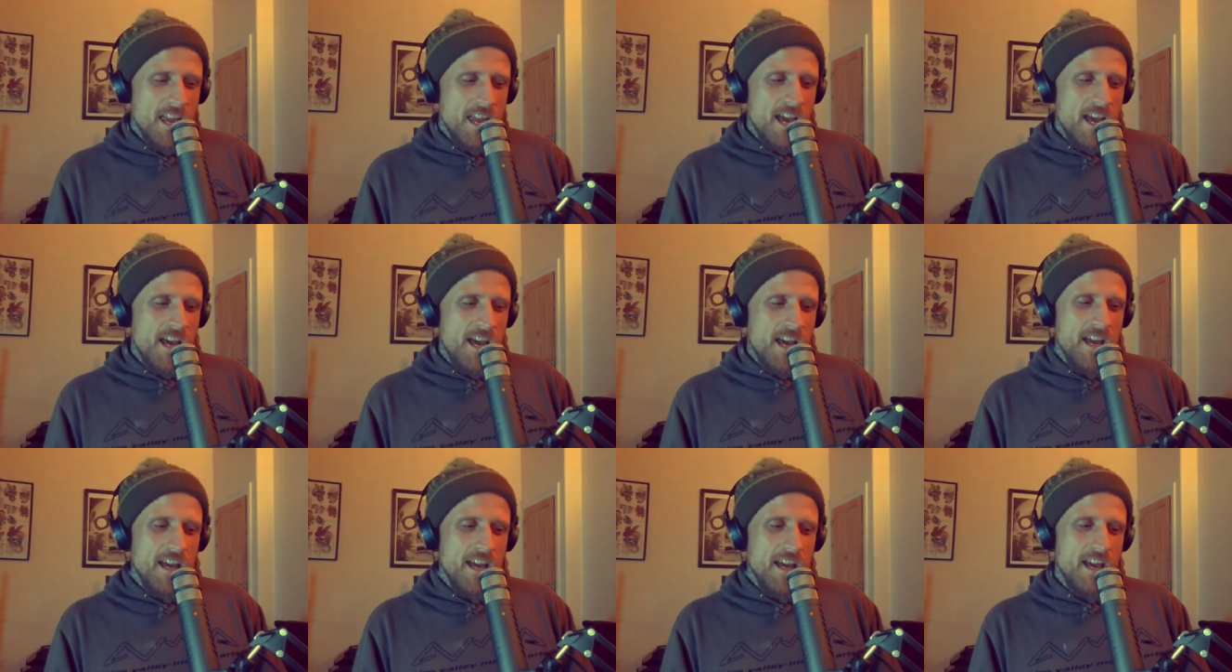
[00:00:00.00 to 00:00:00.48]

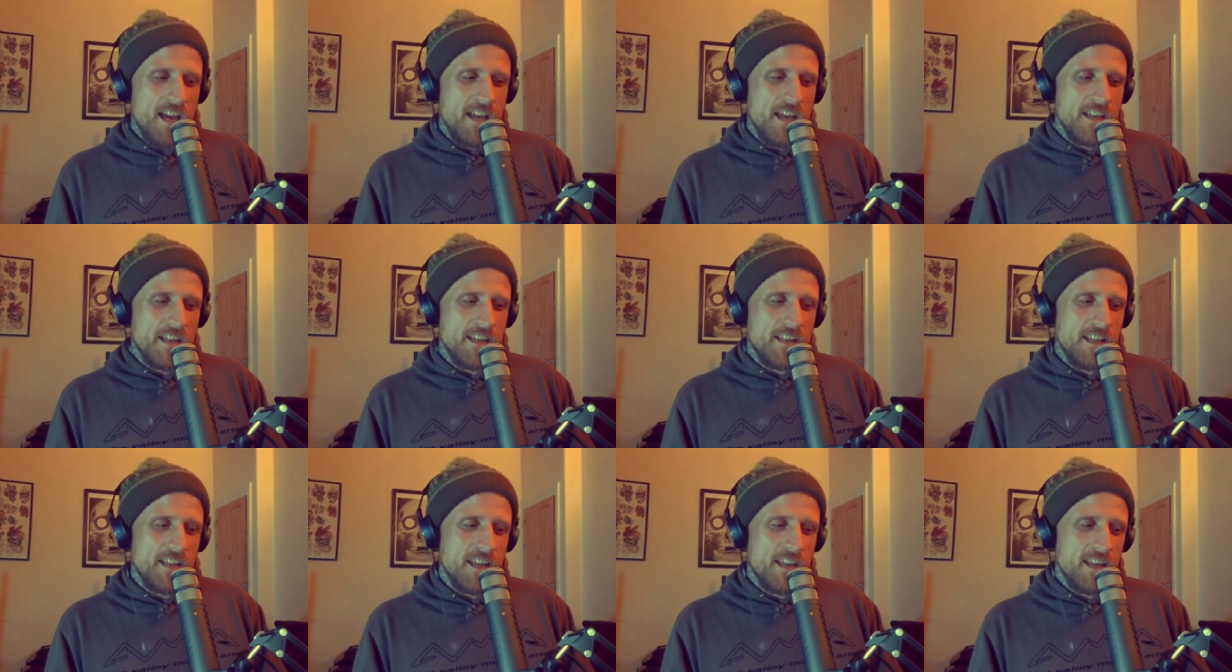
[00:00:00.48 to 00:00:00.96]

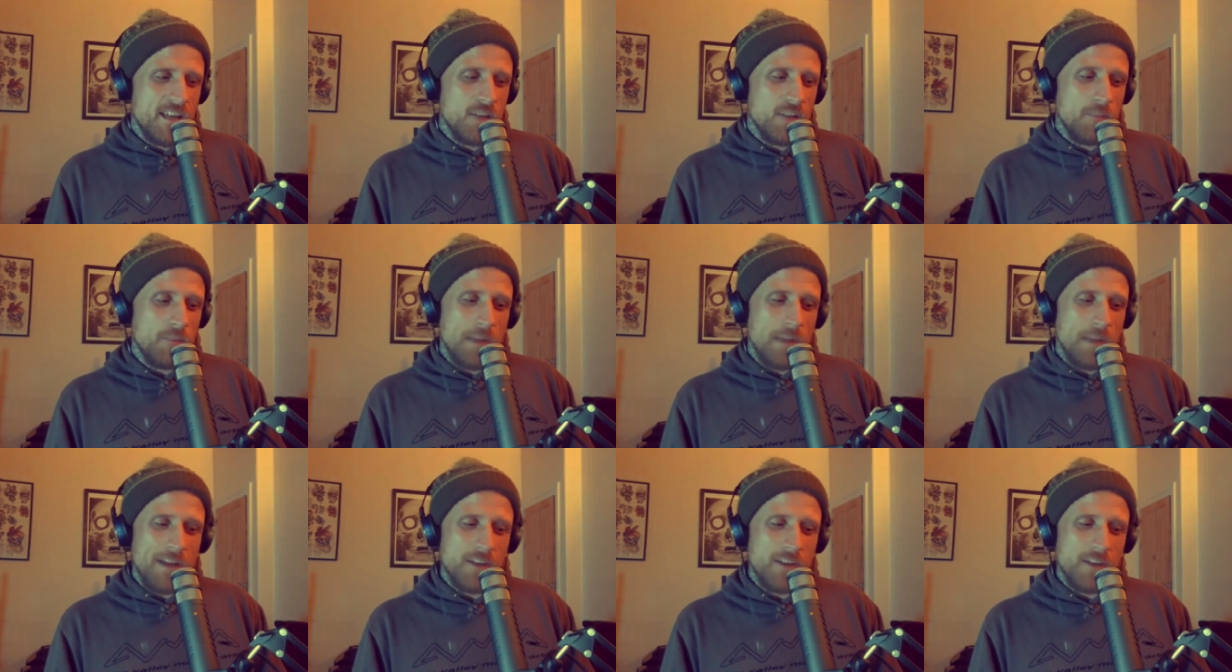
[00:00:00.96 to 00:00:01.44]
And I look
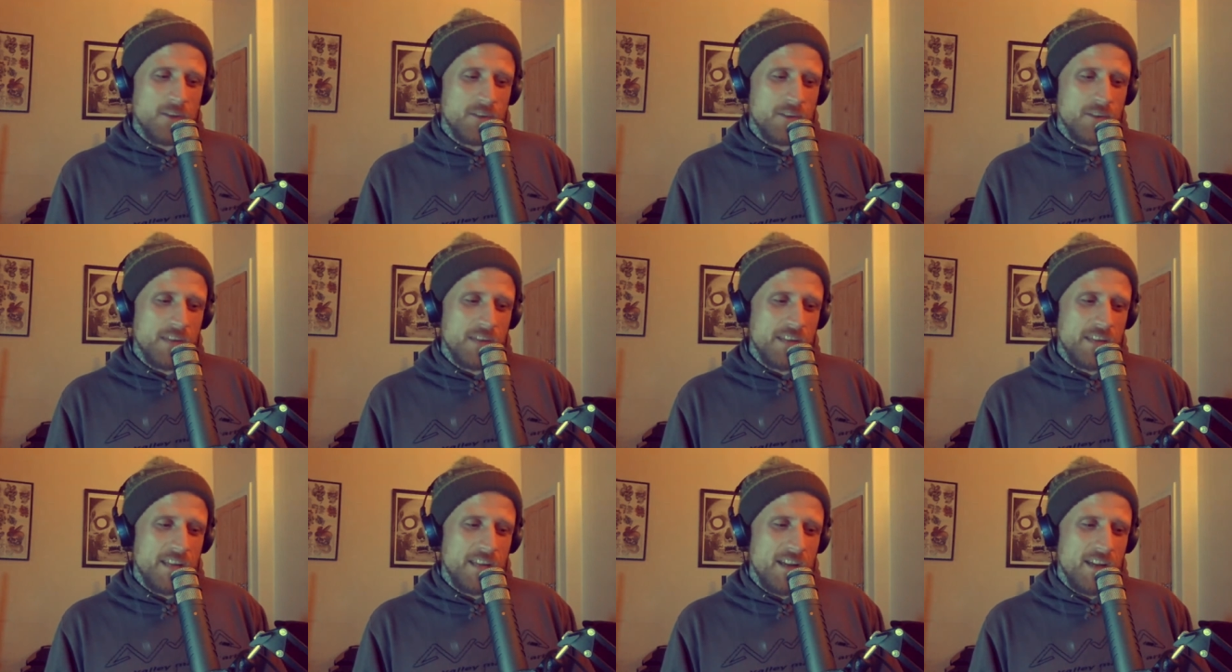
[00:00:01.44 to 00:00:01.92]
back at all
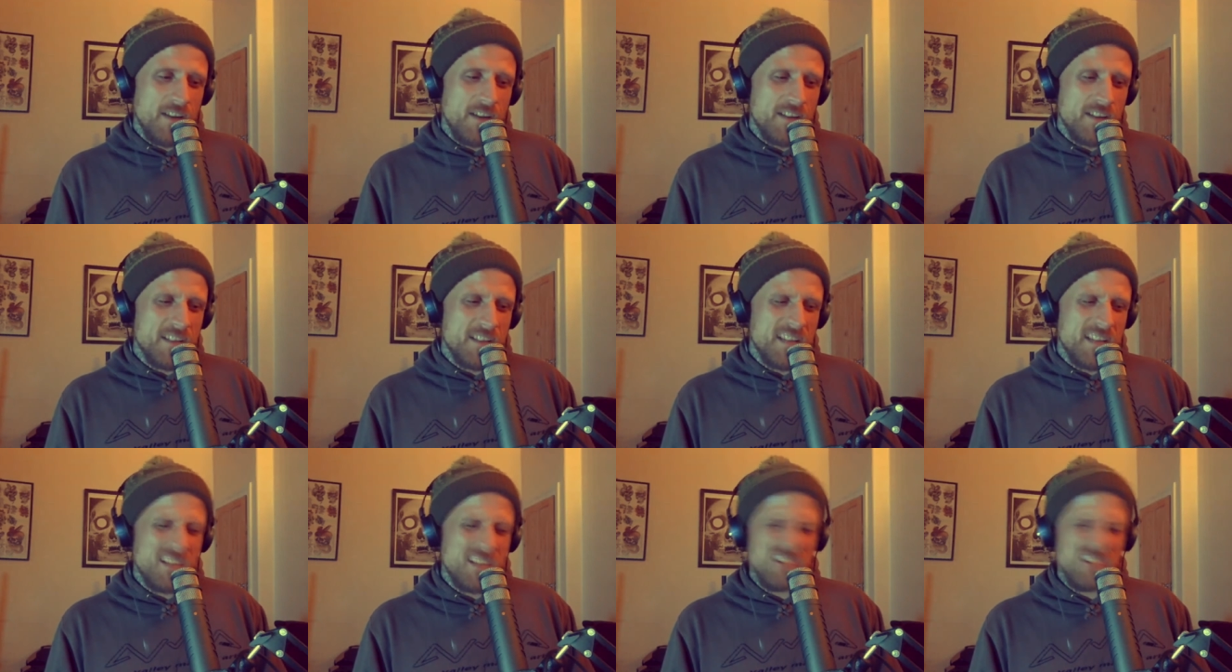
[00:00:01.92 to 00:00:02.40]
that now, and
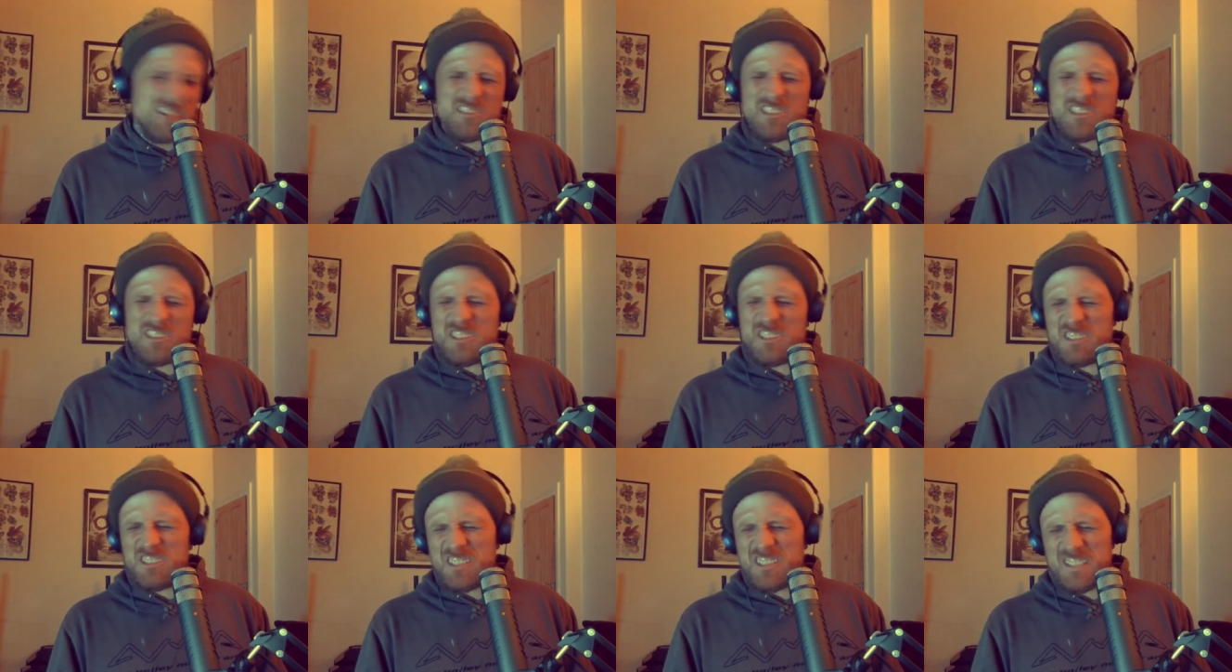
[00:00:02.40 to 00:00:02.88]
it's like, oh,
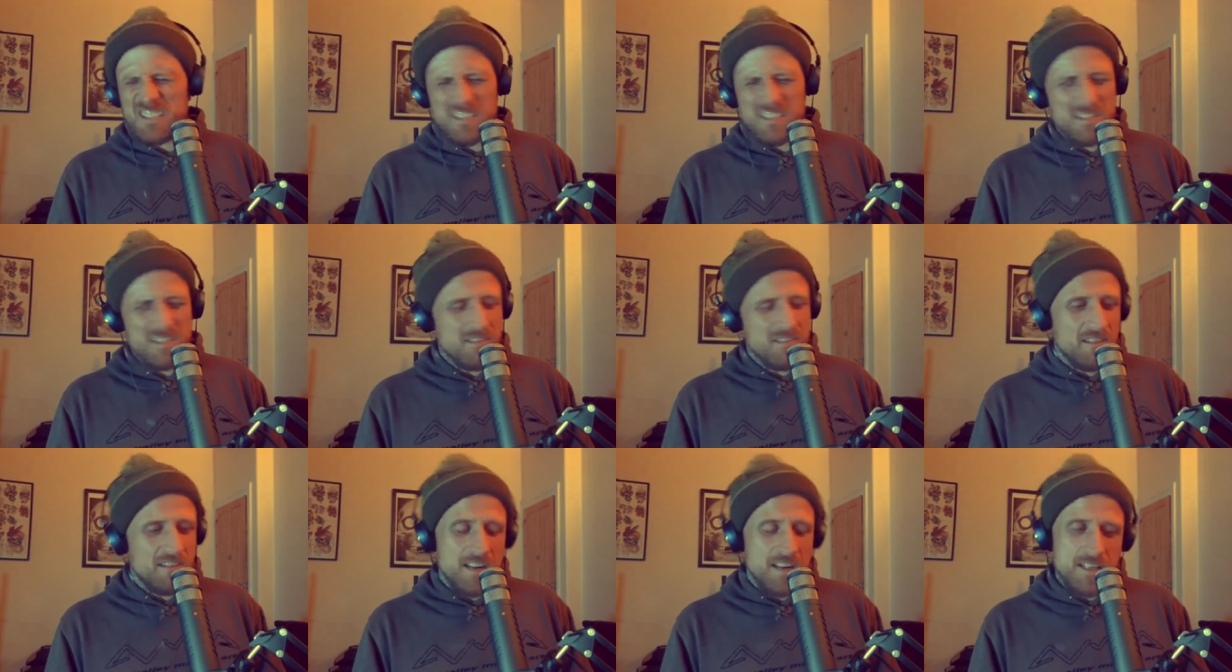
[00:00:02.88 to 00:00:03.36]
Jesus
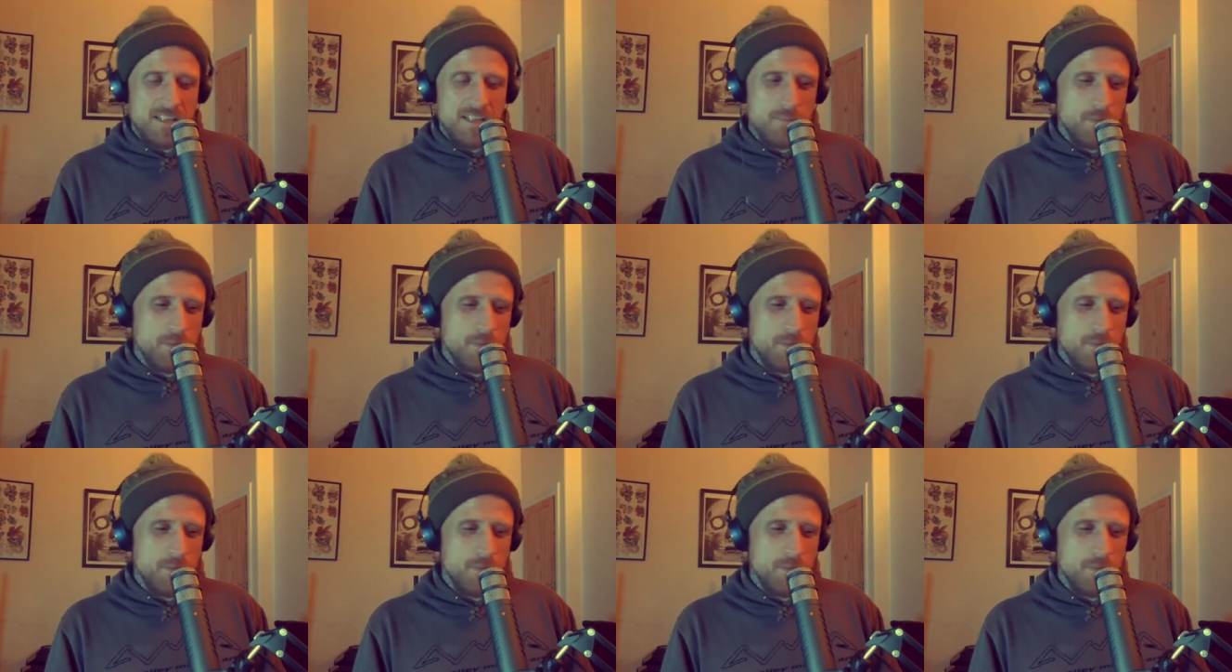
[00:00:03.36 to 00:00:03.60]
Christ.